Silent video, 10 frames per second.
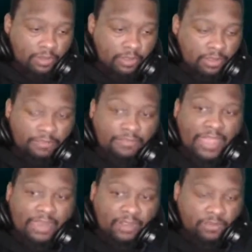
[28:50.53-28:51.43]
the
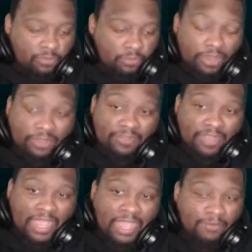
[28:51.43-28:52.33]
fact that you lost the
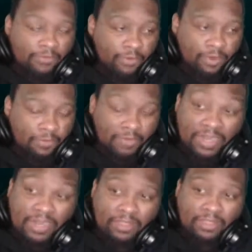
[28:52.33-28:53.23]
game for them
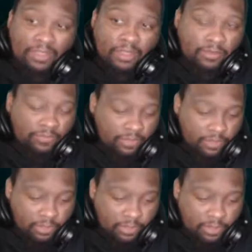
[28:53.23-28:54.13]
than anything else.
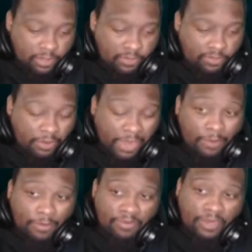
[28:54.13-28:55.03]
So I
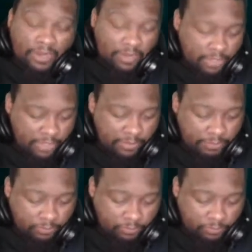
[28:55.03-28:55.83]
was on the um